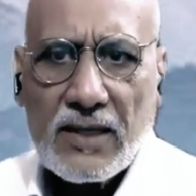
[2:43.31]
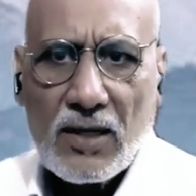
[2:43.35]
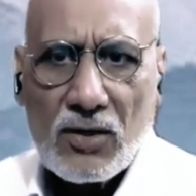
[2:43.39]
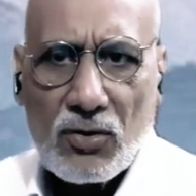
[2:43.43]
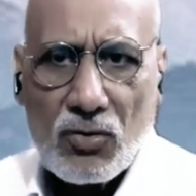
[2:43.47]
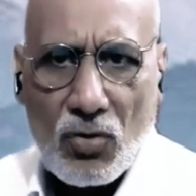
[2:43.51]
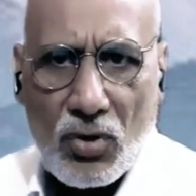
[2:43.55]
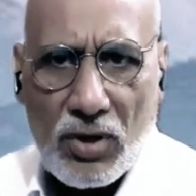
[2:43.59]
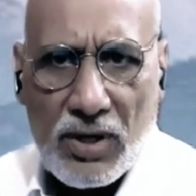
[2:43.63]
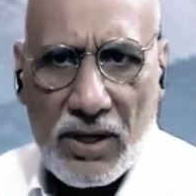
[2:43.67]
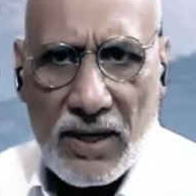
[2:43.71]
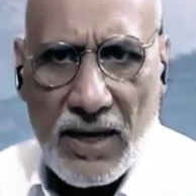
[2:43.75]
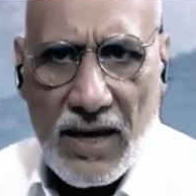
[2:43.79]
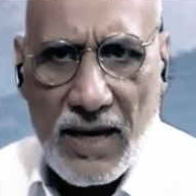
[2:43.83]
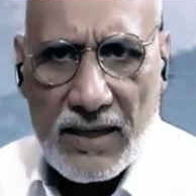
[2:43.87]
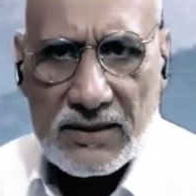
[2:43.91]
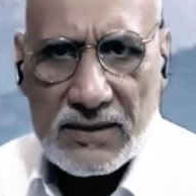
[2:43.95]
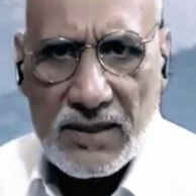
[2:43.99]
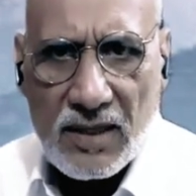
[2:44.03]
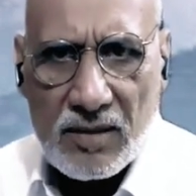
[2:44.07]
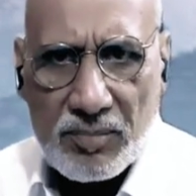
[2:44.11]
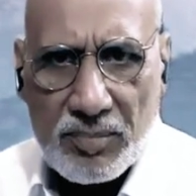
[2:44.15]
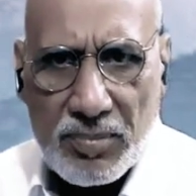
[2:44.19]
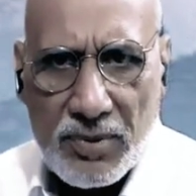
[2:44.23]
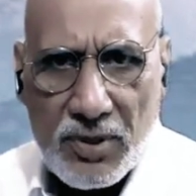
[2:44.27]
The knowing
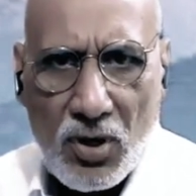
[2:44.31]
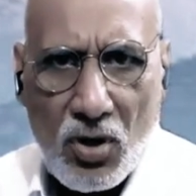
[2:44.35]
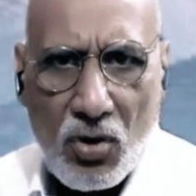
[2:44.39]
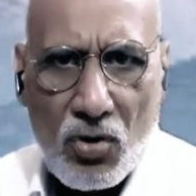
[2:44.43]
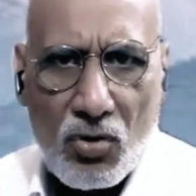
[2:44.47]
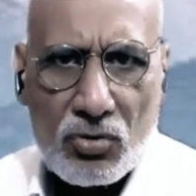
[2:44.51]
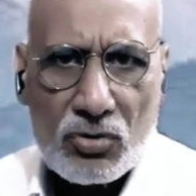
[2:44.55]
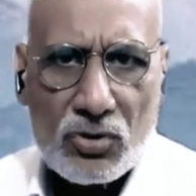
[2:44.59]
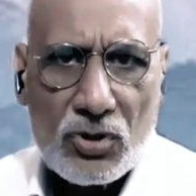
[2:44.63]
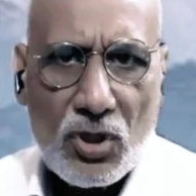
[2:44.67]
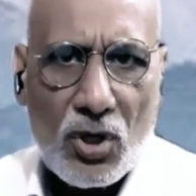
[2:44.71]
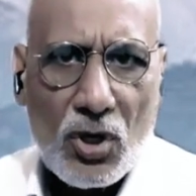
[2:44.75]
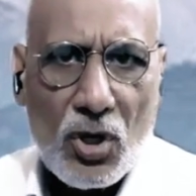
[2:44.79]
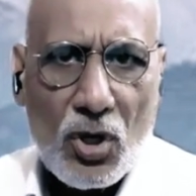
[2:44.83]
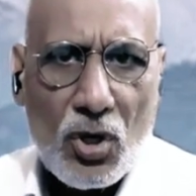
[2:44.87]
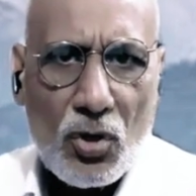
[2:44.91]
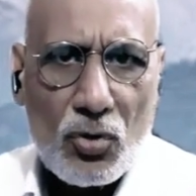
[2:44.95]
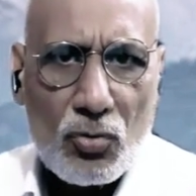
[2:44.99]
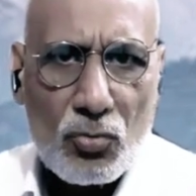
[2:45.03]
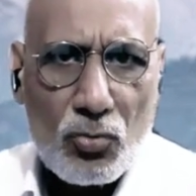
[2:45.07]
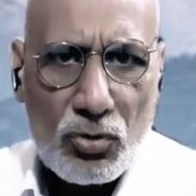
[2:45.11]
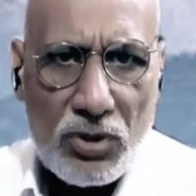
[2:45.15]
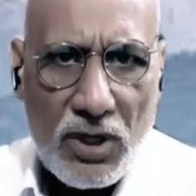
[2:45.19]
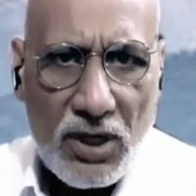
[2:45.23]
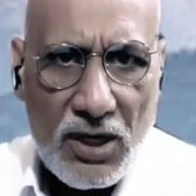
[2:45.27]
action belongs
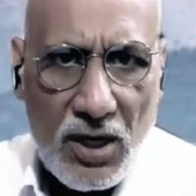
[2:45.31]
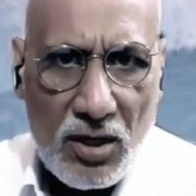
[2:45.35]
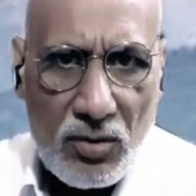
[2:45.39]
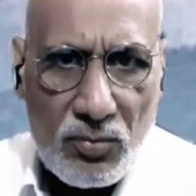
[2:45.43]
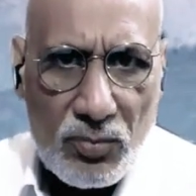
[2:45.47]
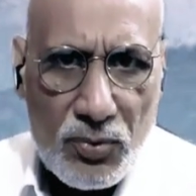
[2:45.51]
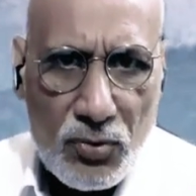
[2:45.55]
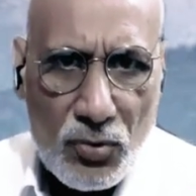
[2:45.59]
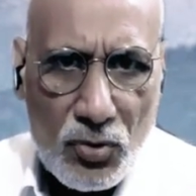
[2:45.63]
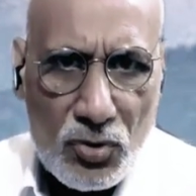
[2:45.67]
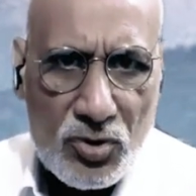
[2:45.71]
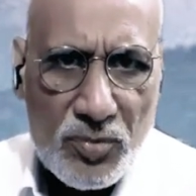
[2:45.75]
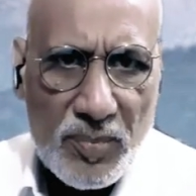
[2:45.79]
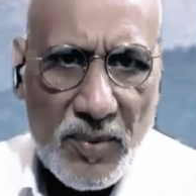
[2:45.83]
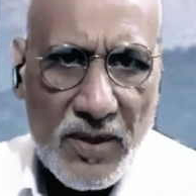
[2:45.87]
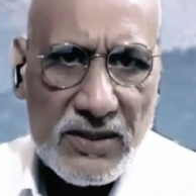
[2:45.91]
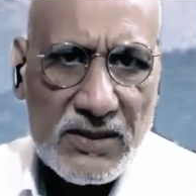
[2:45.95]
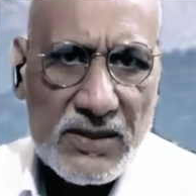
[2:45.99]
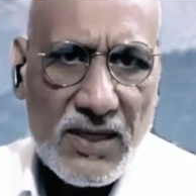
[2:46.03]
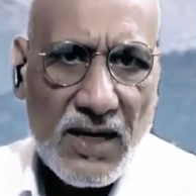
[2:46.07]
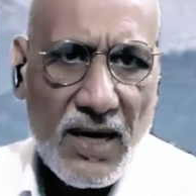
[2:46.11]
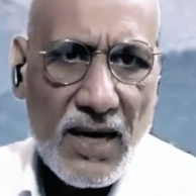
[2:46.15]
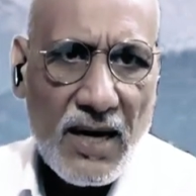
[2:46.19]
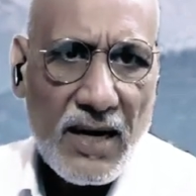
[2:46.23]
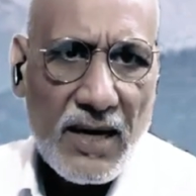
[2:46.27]
to the confused
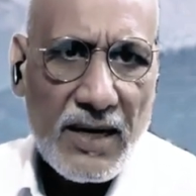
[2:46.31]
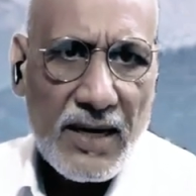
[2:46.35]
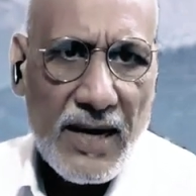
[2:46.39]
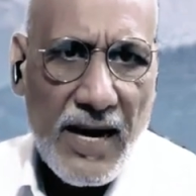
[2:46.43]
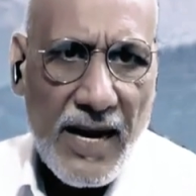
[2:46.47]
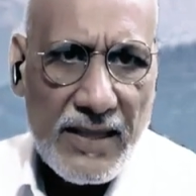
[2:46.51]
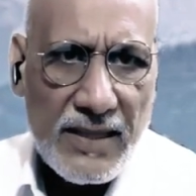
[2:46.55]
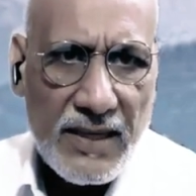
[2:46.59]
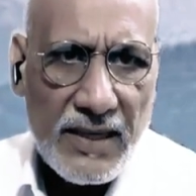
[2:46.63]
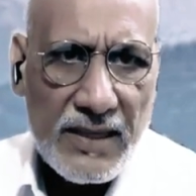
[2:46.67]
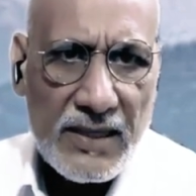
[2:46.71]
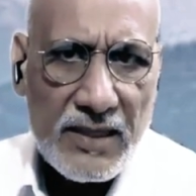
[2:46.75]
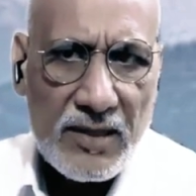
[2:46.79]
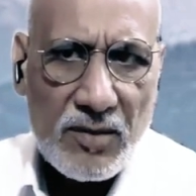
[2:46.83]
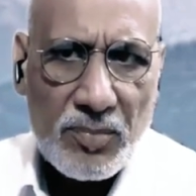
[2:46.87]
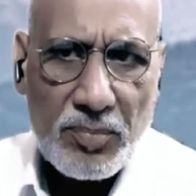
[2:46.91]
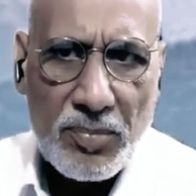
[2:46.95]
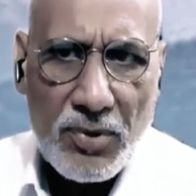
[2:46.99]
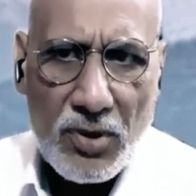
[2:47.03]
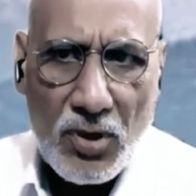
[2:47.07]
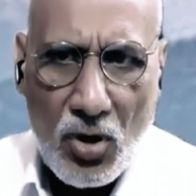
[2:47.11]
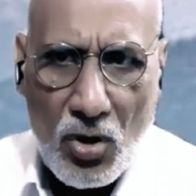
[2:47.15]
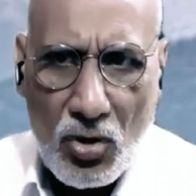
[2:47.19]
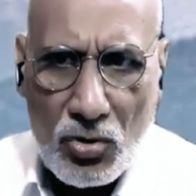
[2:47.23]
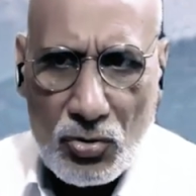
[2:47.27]
mixture. Neither
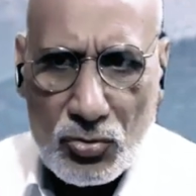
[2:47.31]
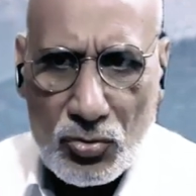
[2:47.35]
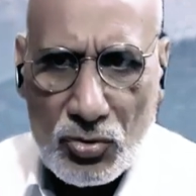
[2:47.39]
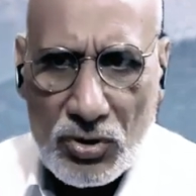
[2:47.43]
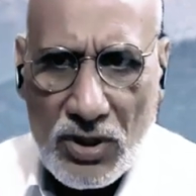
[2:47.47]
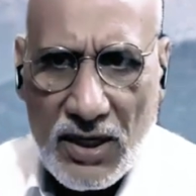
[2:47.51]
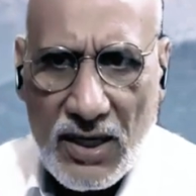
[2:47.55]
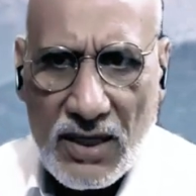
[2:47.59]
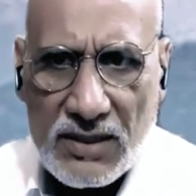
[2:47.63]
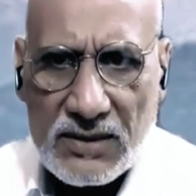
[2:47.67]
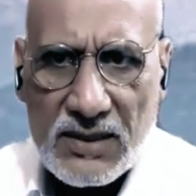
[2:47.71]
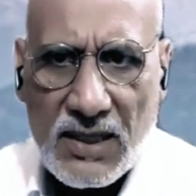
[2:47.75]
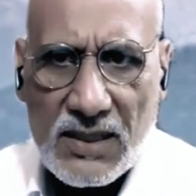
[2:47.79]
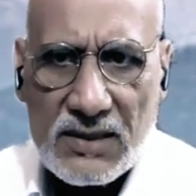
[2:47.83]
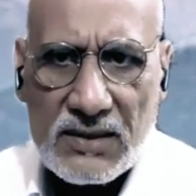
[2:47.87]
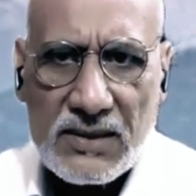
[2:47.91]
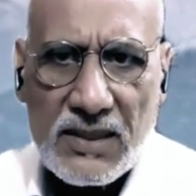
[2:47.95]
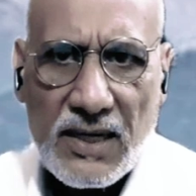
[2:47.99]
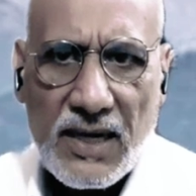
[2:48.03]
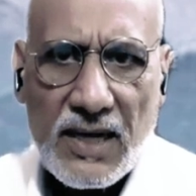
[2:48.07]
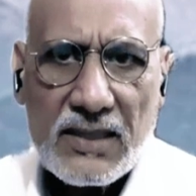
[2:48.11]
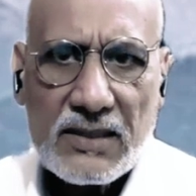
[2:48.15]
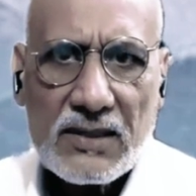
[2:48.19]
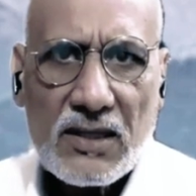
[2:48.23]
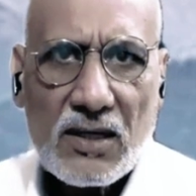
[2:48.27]
it belongs to the
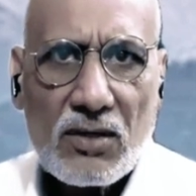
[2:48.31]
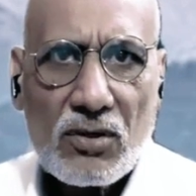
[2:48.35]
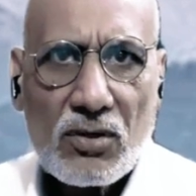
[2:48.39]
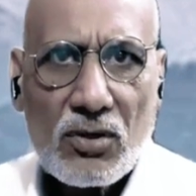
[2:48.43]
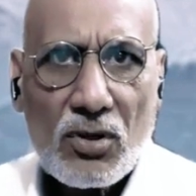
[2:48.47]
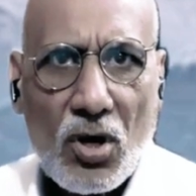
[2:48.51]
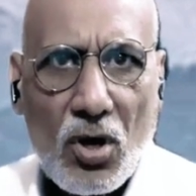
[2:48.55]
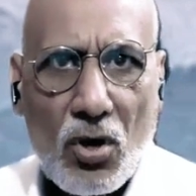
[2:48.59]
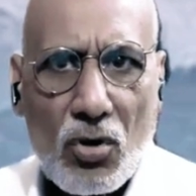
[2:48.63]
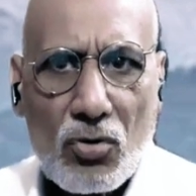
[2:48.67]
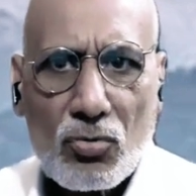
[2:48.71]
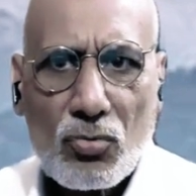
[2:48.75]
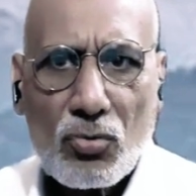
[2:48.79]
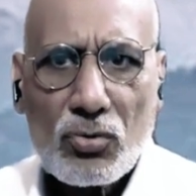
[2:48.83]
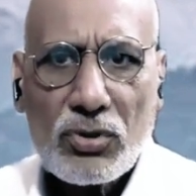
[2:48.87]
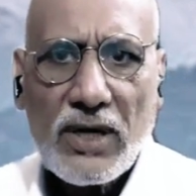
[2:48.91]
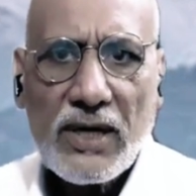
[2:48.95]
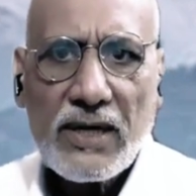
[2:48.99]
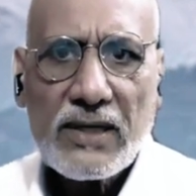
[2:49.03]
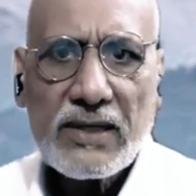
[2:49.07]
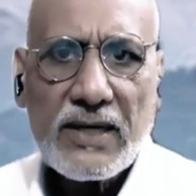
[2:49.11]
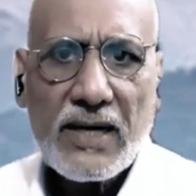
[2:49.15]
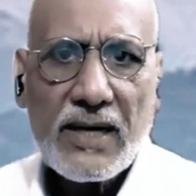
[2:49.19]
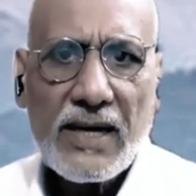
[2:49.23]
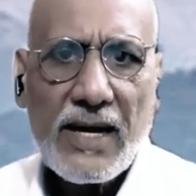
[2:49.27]
consciousness nor to
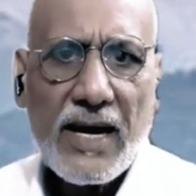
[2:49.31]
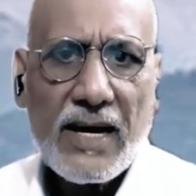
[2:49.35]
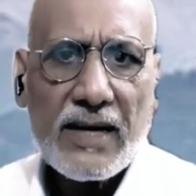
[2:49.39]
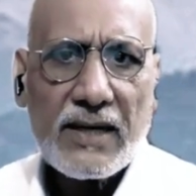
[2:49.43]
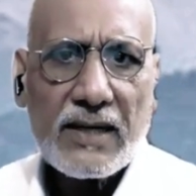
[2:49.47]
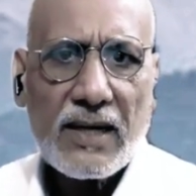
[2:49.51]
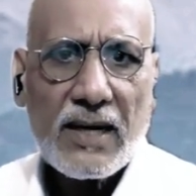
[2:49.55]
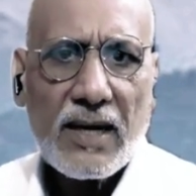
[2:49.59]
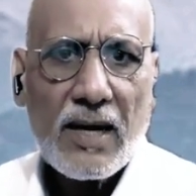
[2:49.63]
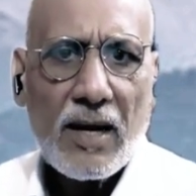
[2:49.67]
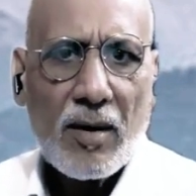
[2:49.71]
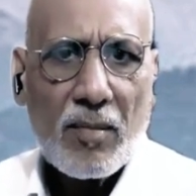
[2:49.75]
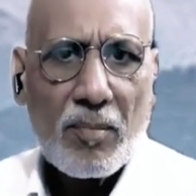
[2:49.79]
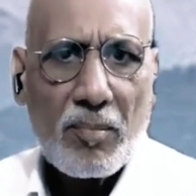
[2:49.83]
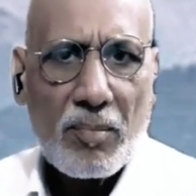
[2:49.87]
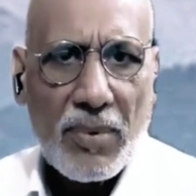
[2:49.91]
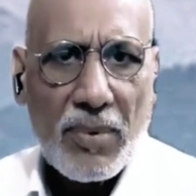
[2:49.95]
the intellect,